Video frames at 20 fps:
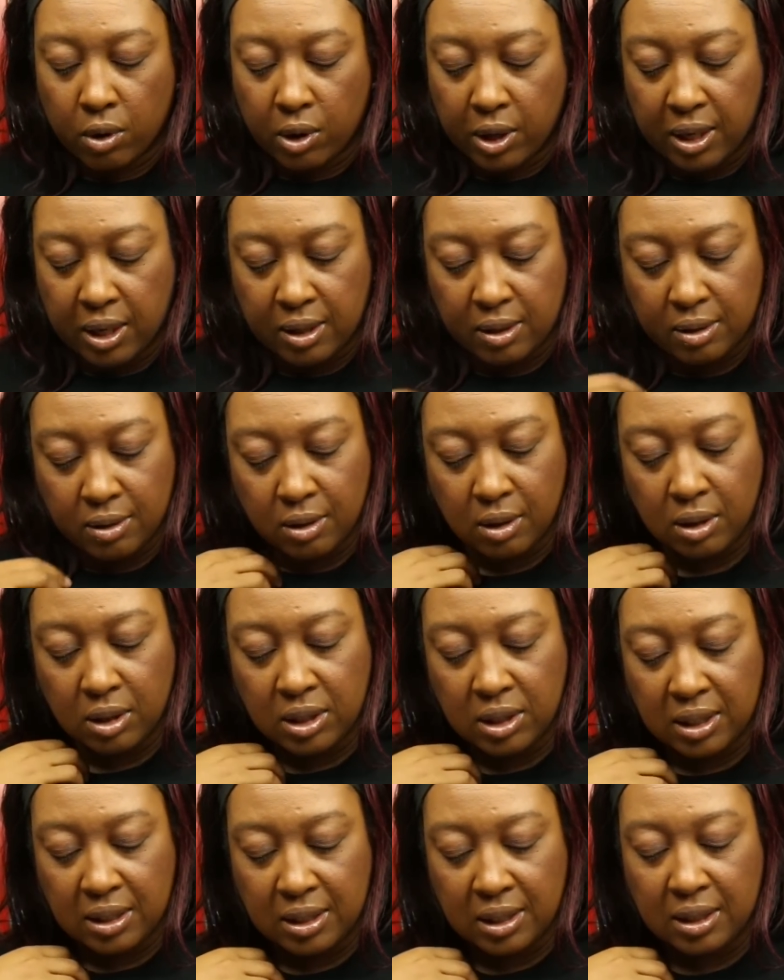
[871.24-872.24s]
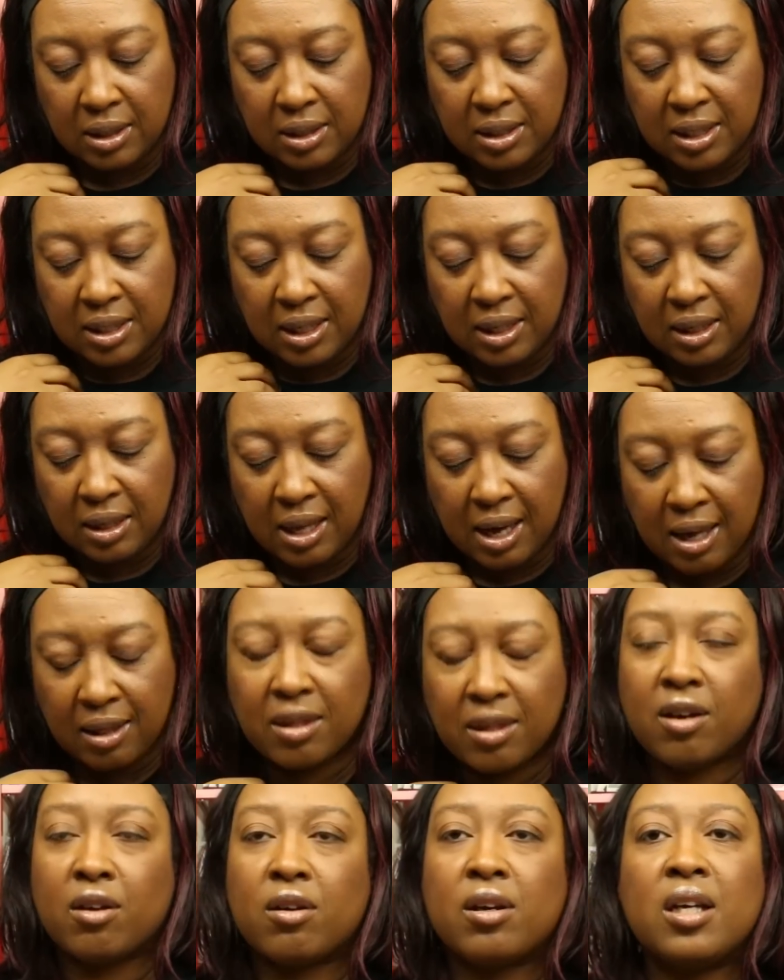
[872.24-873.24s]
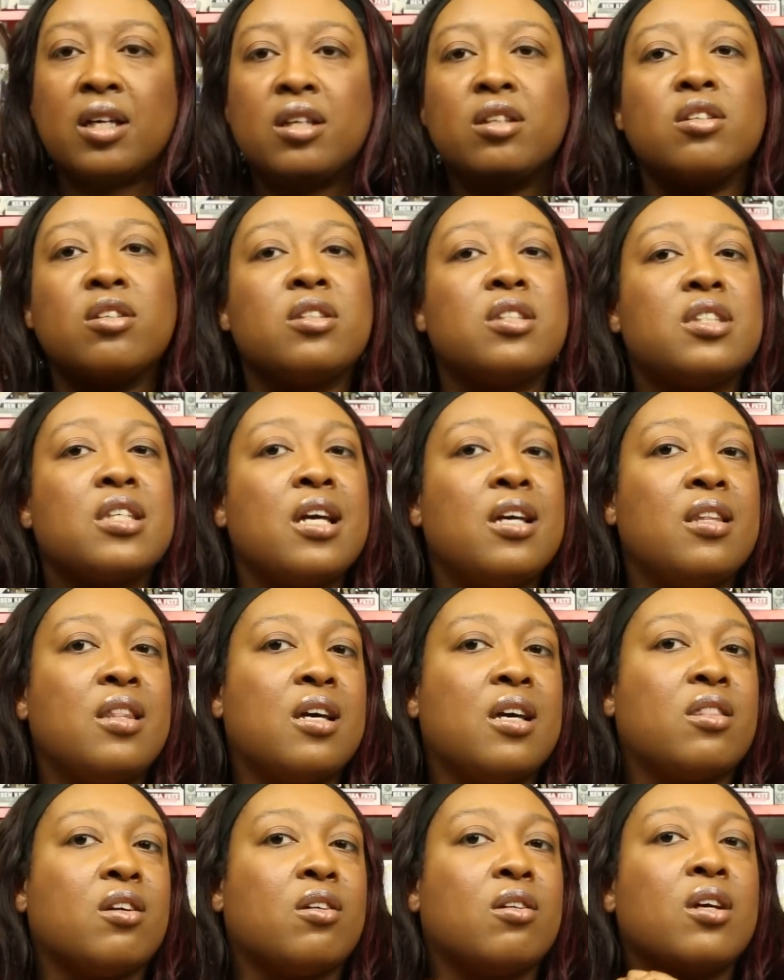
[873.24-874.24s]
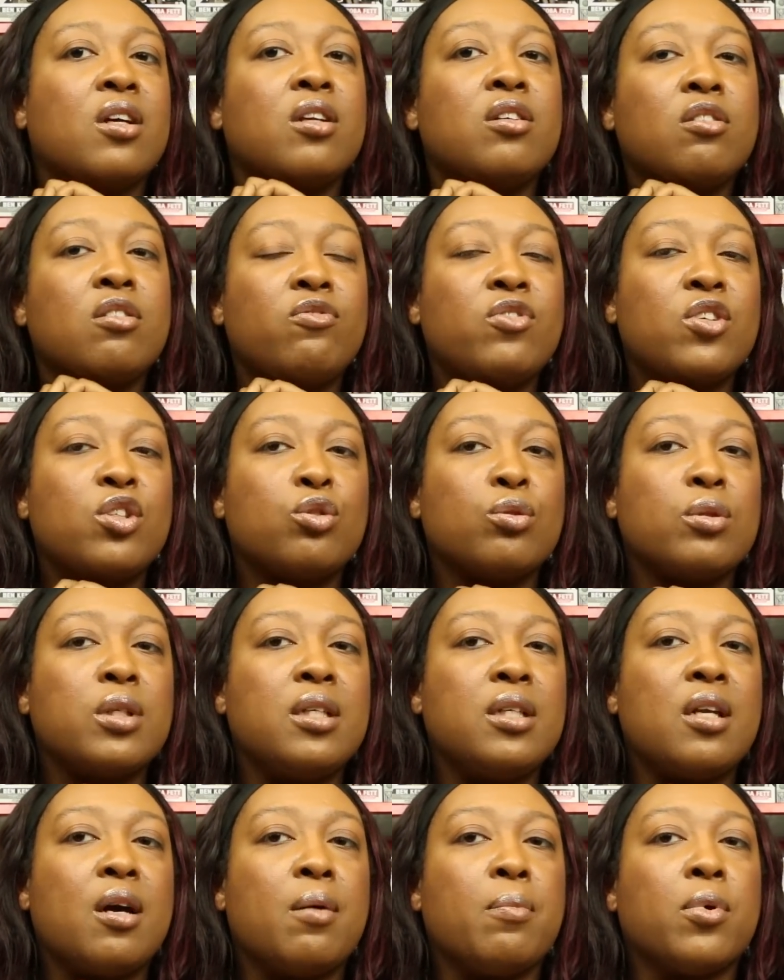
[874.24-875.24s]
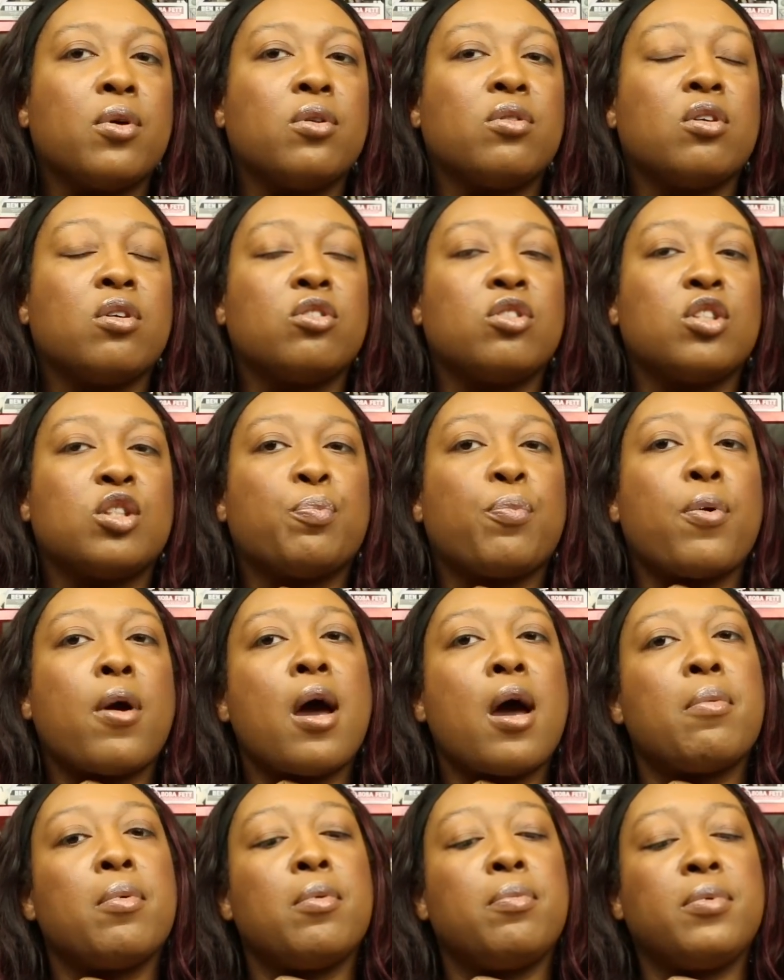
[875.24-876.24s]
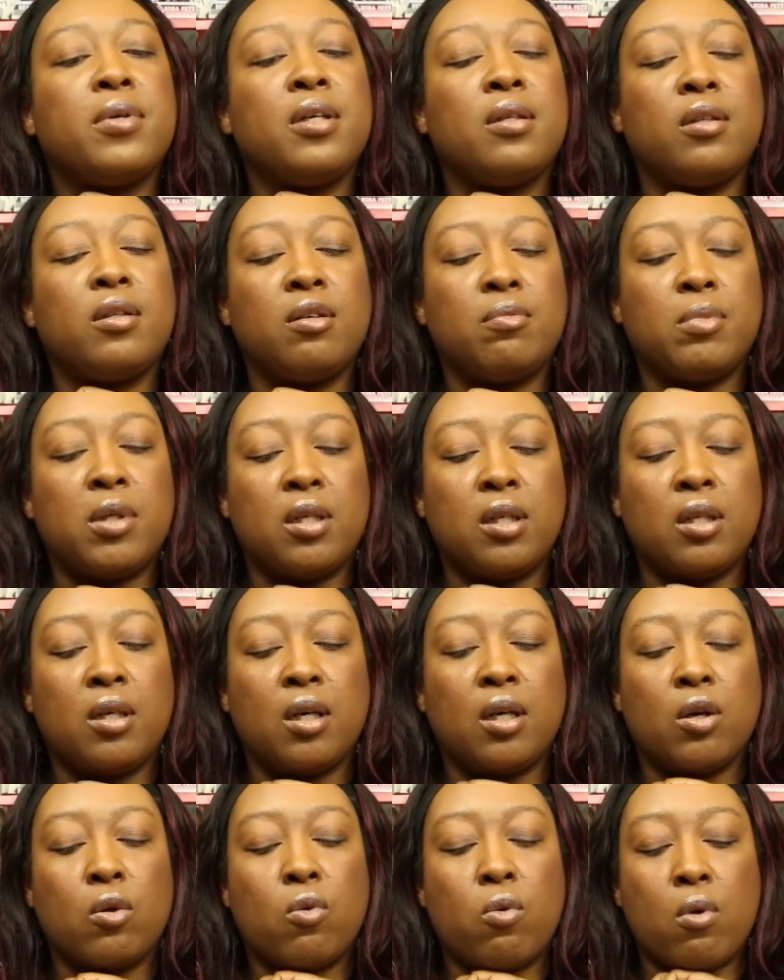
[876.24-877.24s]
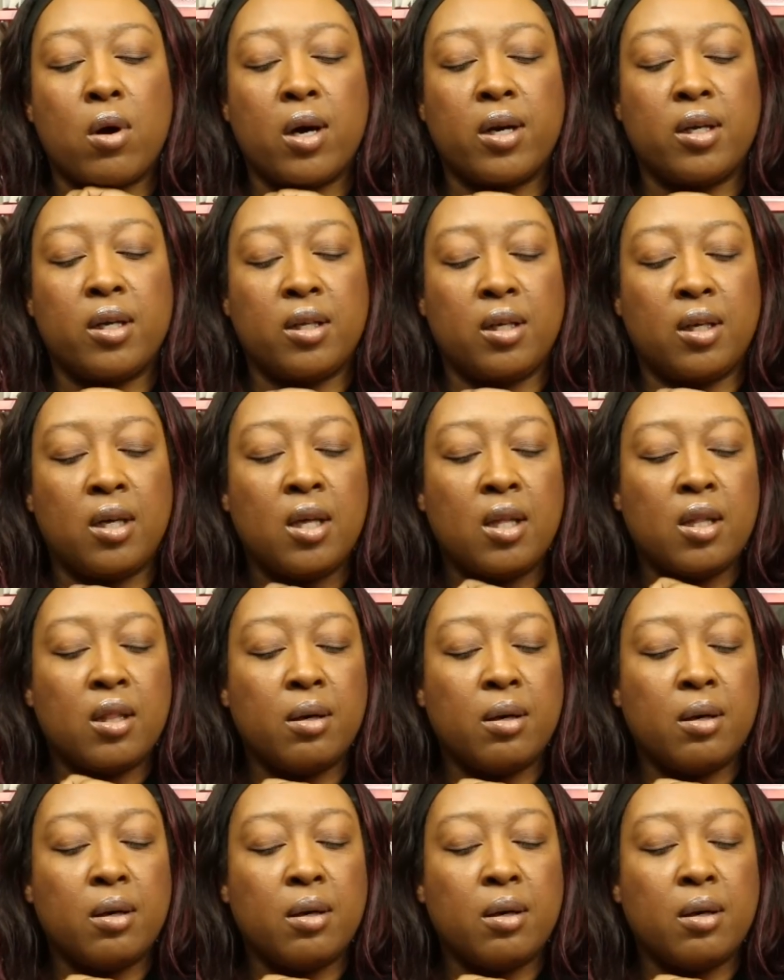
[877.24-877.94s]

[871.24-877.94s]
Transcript: It doesn't see that they're individually numbered. They're just probably limited in quantity.